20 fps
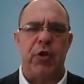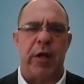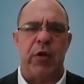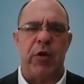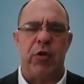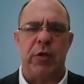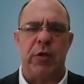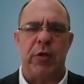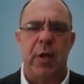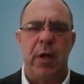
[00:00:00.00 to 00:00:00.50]

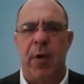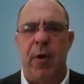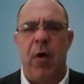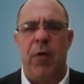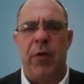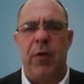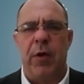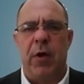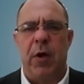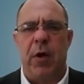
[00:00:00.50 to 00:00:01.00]

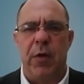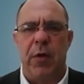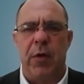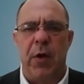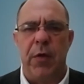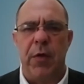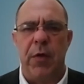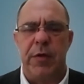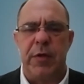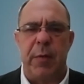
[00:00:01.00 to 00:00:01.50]
on
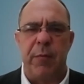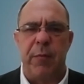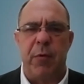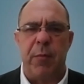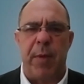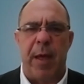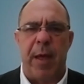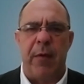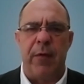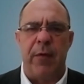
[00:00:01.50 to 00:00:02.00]
the Temple
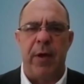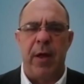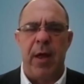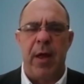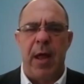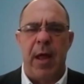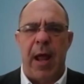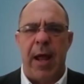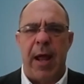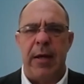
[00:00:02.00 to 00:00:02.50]
Mount,
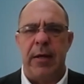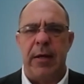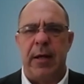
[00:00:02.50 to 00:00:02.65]
and